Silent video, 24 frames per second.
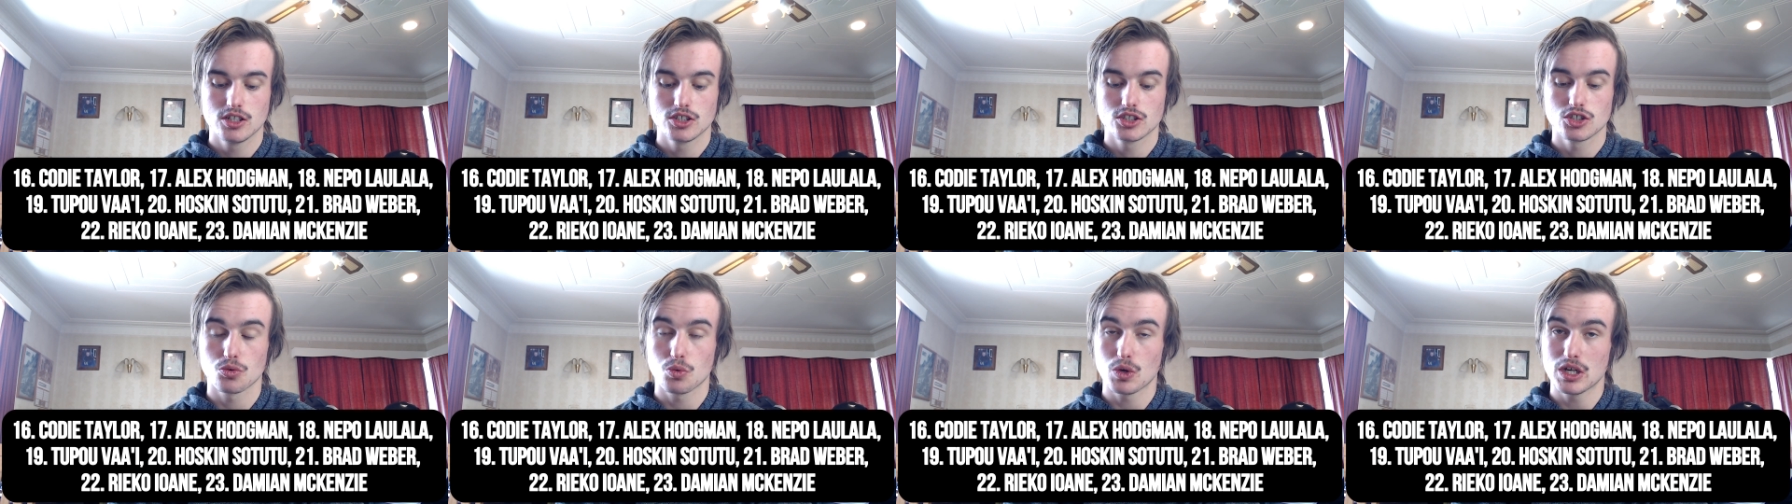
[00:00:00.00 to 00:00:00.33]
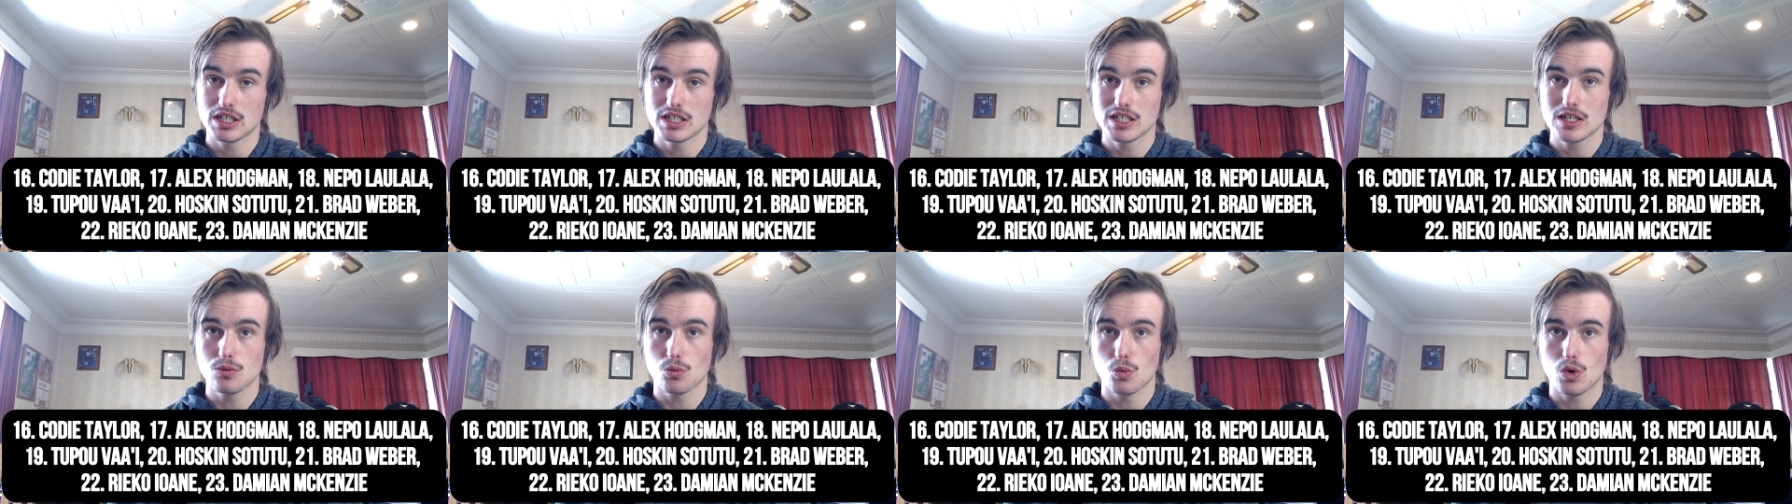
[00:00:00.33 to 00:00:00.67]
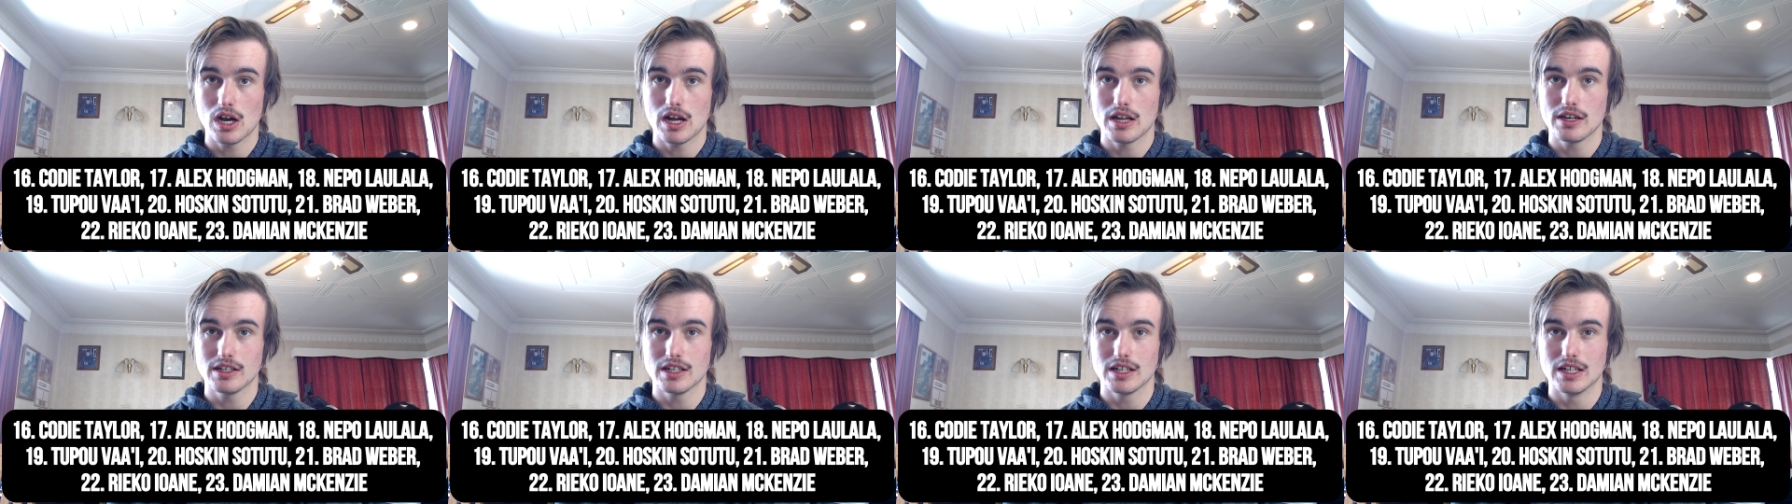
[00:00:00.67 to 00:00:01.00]

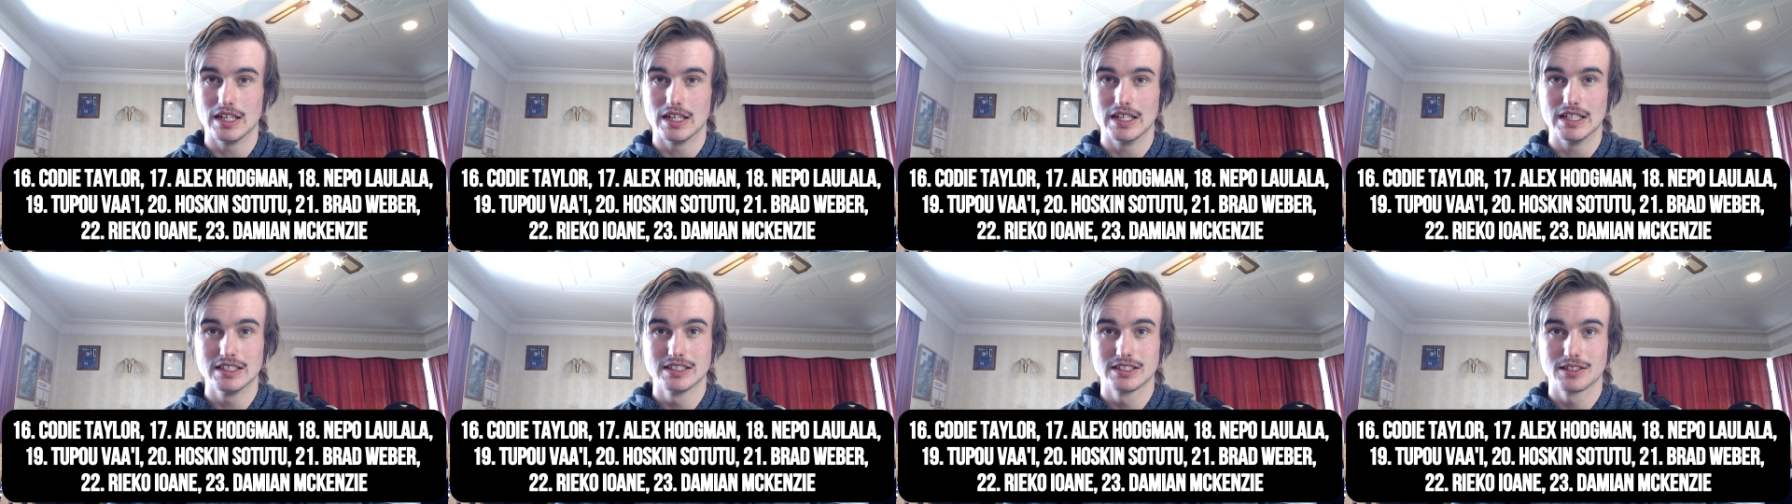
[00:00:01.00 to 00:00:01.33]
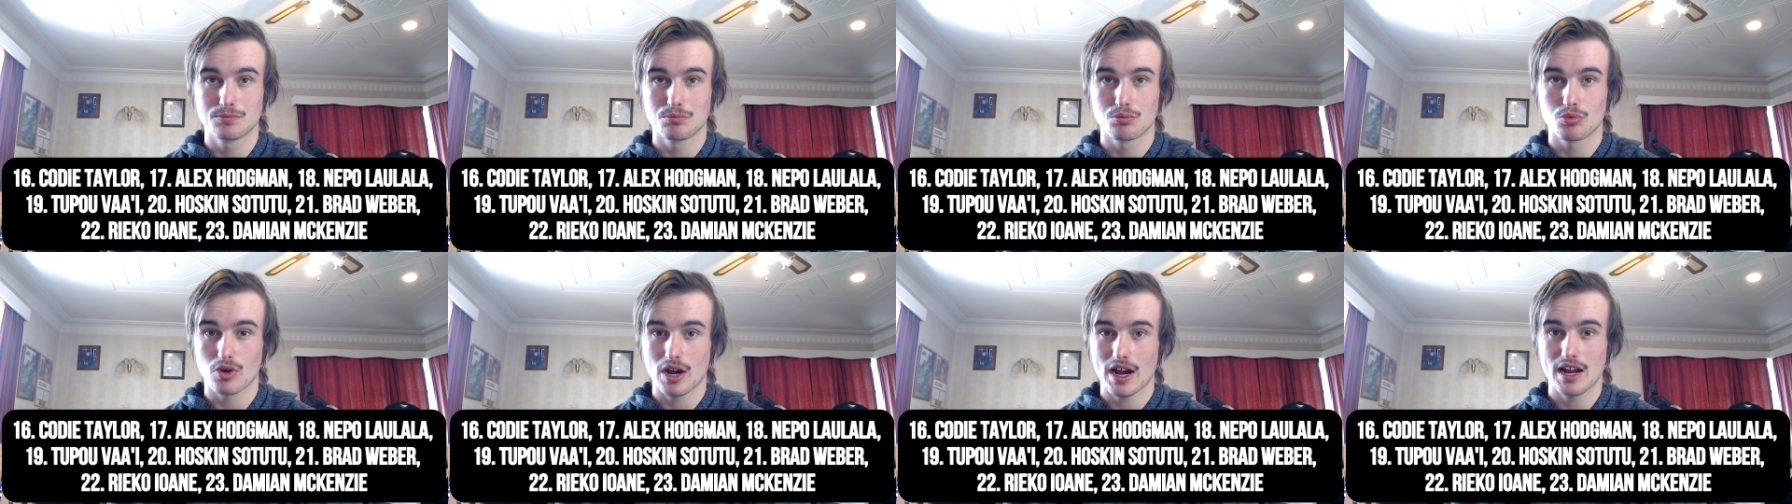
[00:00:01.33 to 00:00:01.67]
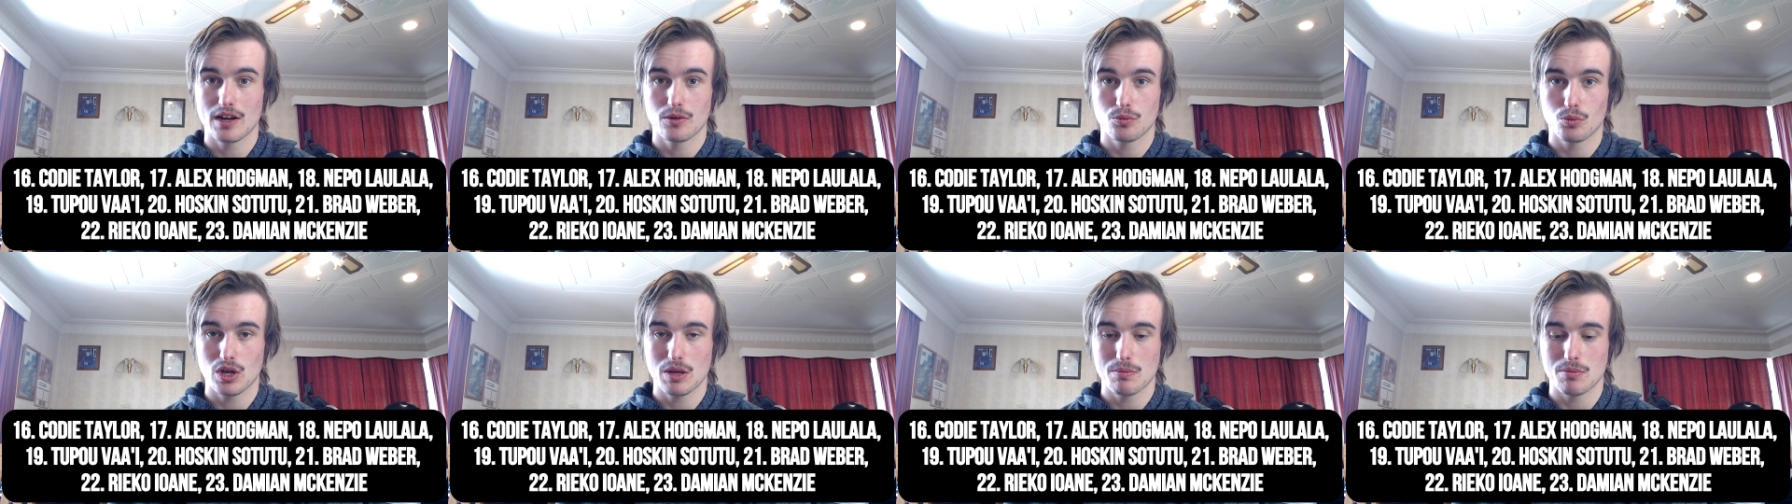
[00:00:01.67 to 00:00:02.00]
21 is
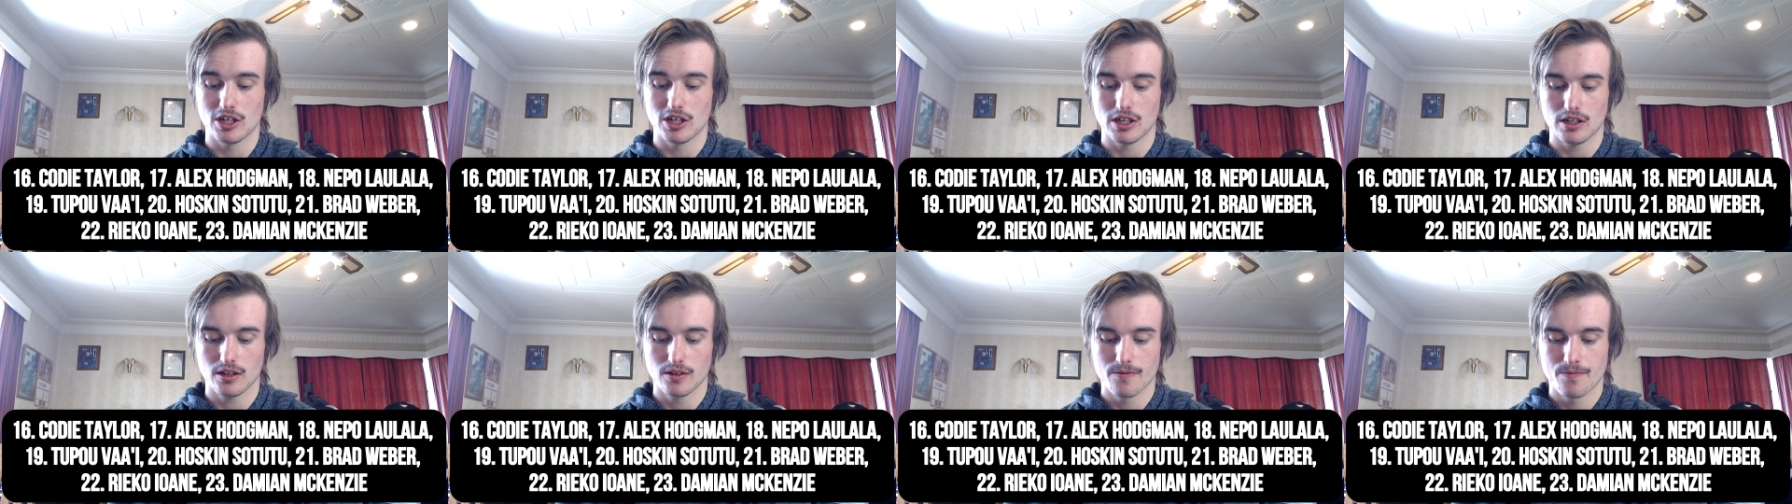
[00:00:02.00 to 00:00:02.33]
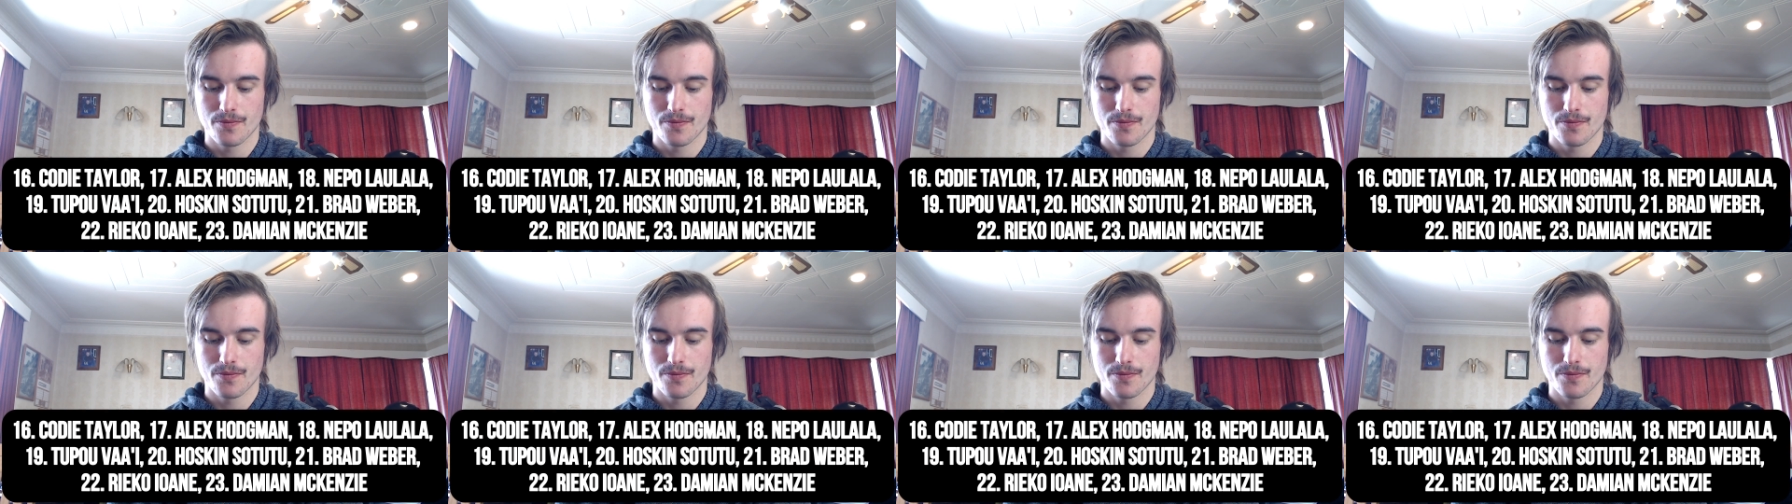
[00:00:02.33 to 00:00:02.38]
Brad Weber,